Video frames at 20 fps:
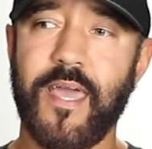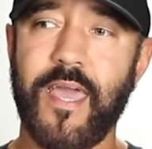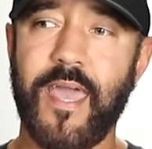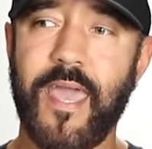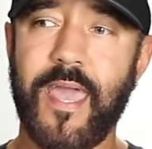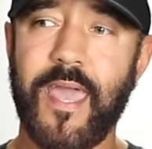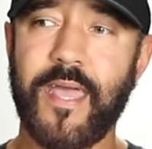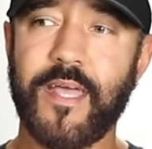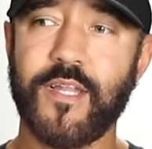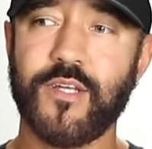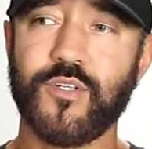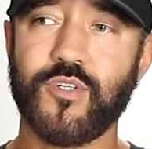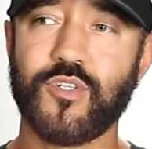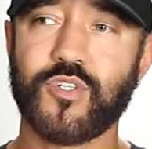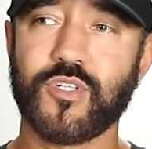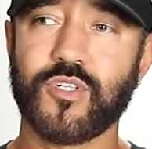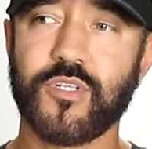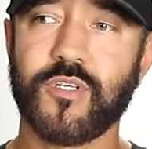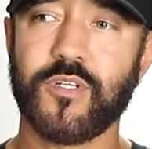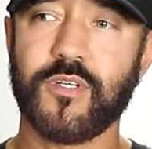
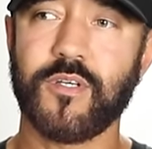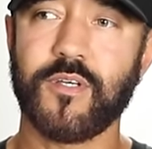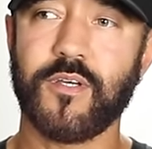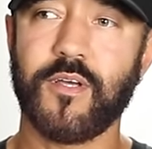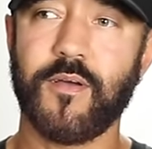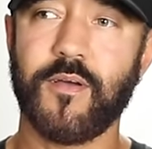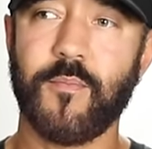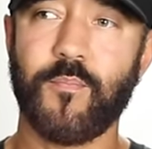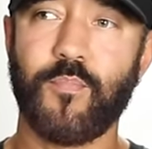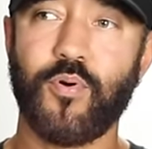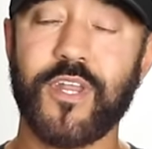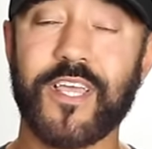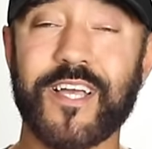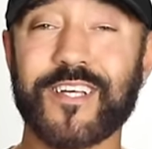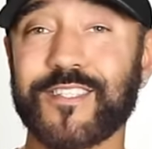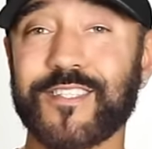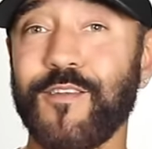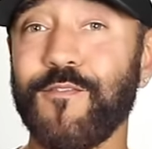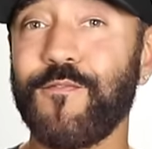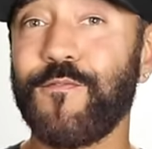and putting
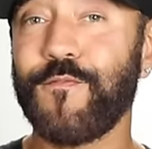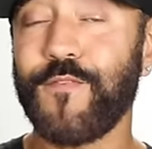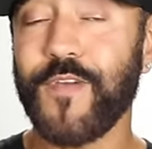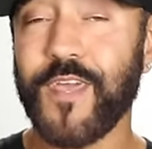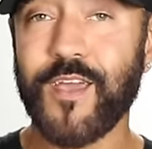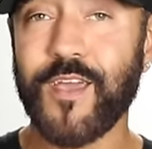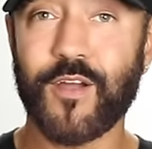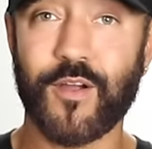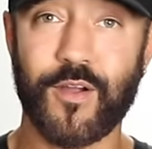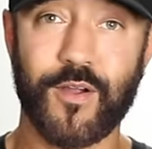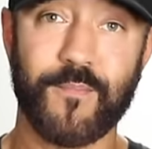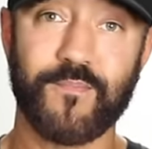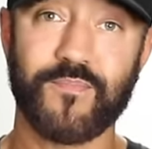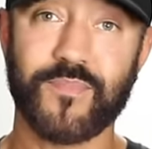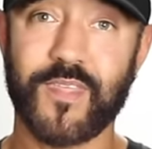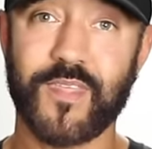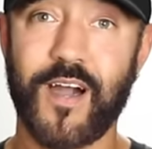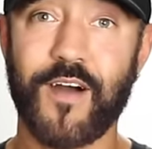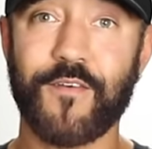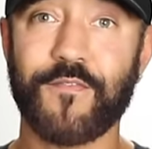us in fear
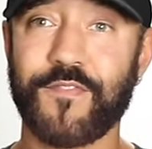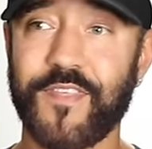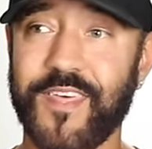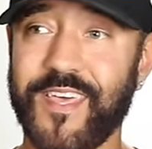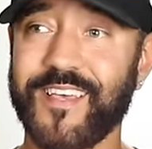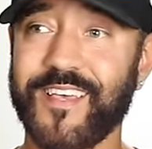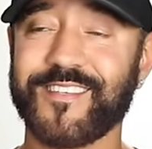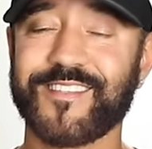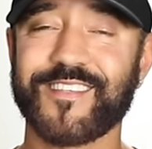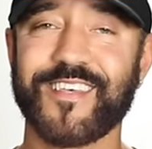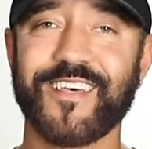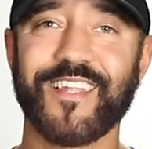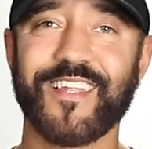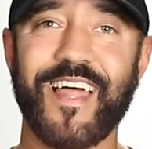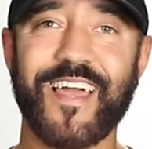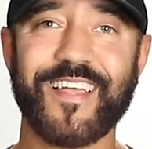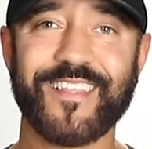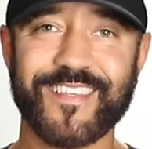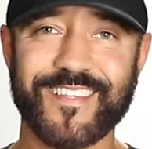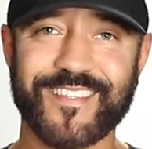of things
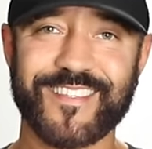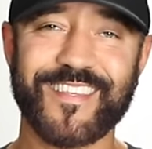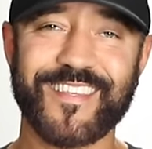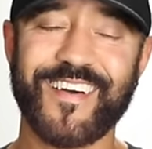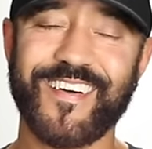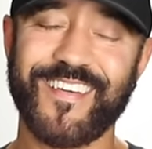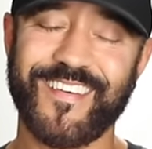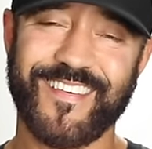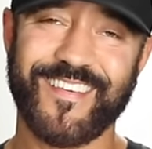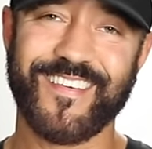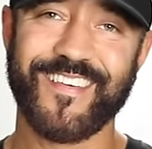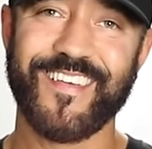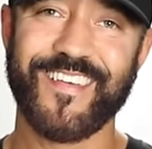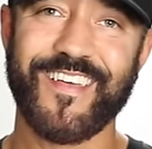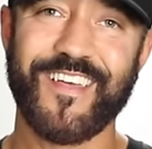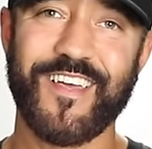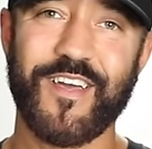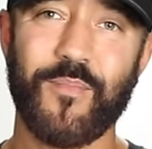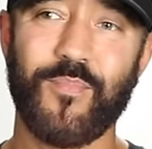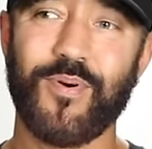like the sun,
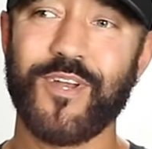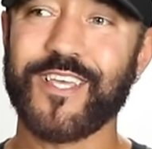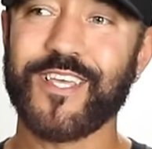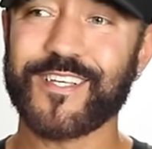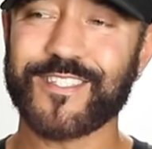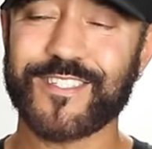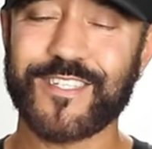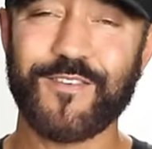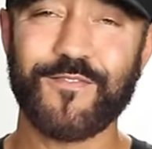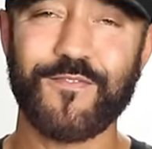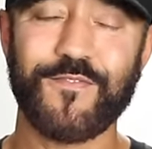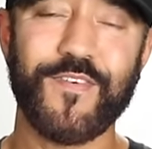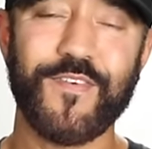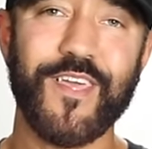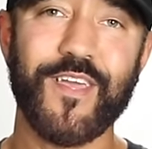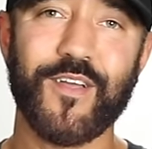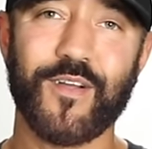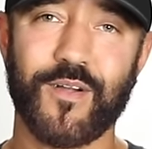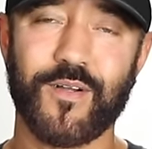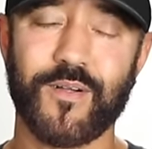putting us in
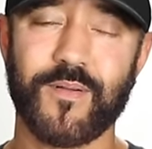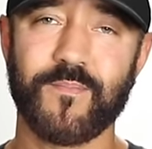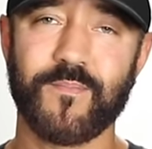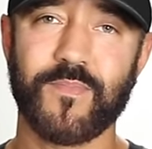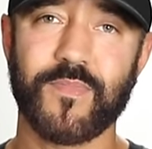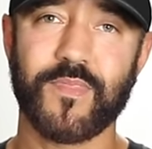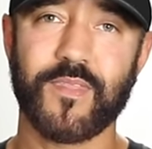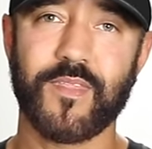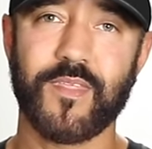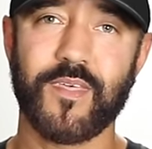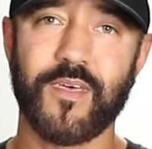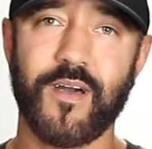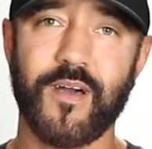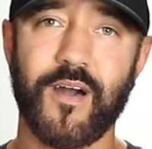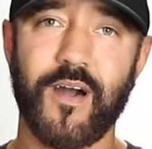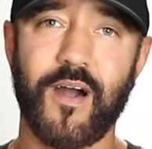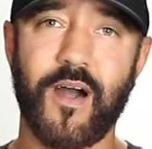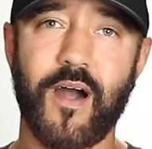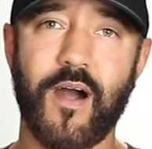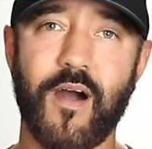fear
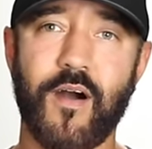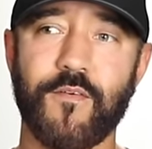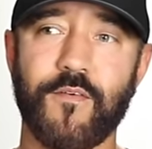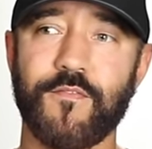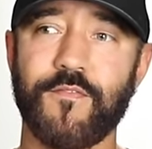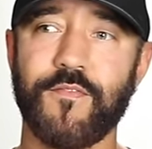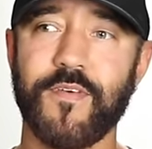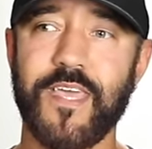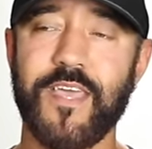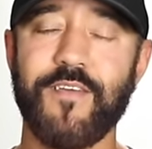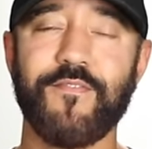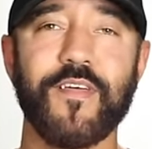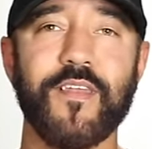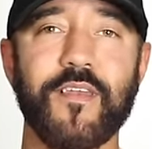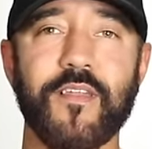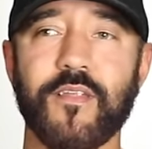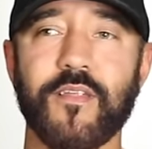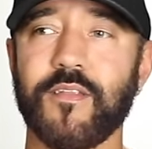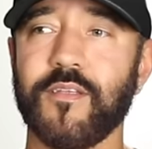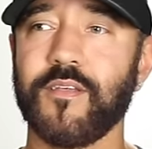of
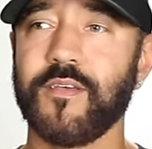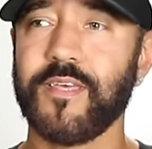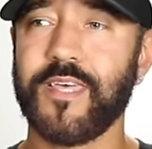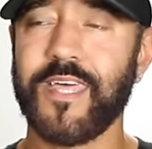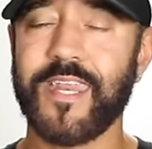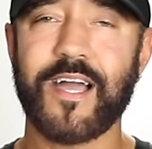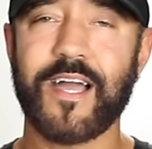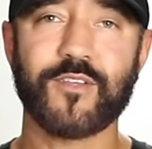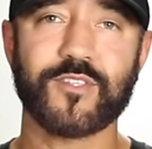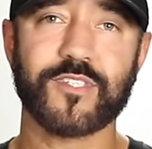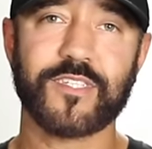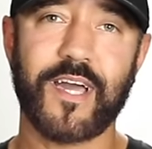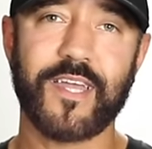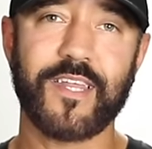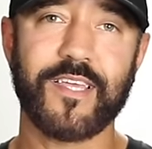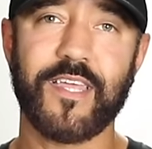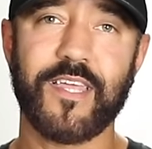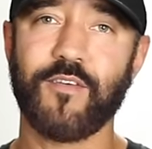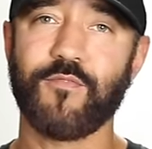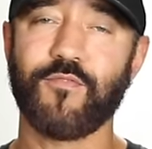even getting outside
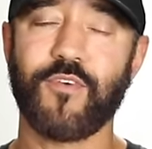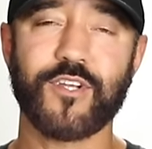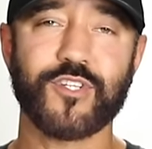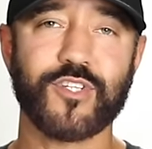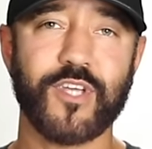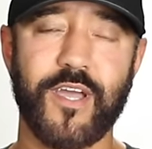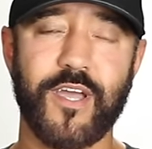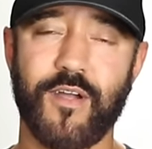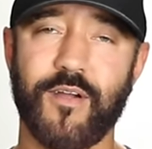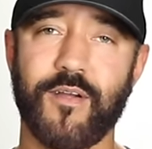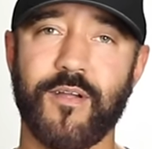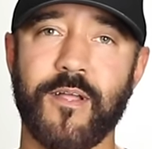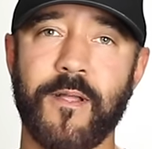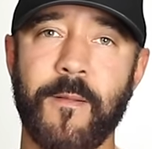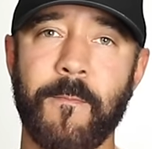and getting fresh air.